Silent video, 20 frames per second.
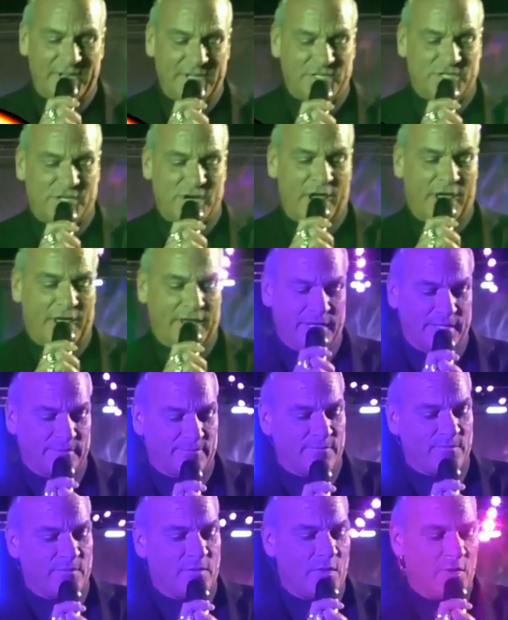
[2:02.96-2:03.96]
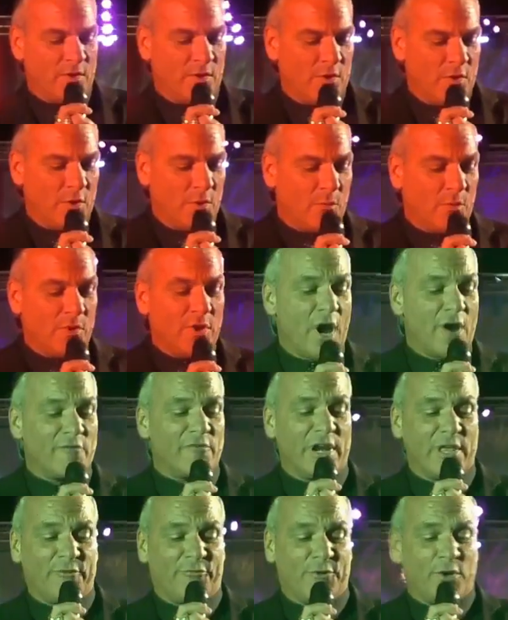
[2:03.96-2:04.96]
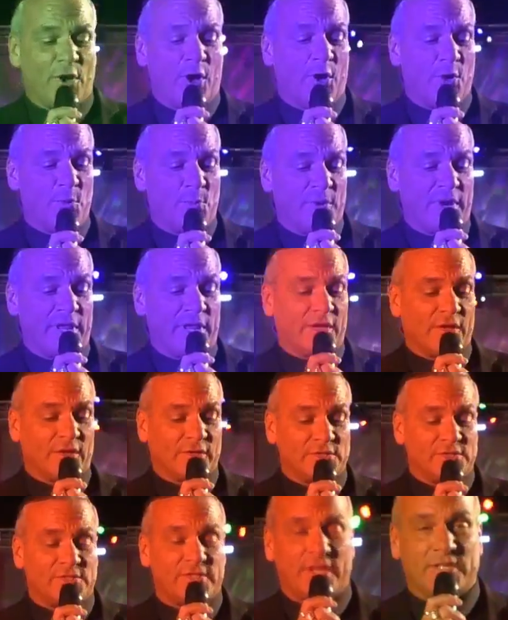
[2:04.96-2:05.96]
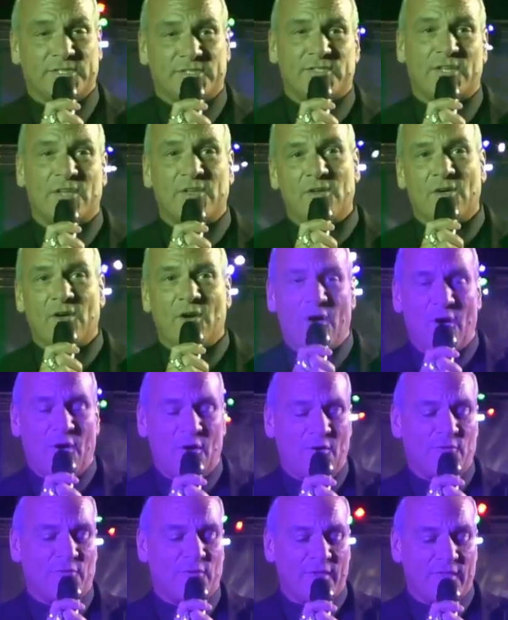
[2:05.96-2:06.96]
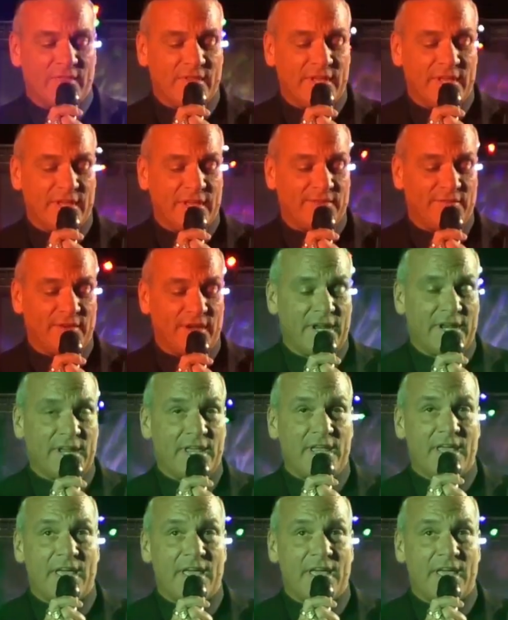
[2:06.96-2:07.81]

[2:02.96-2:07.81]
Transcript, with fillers: DJ, we are ready for your opening contest of oh, the evening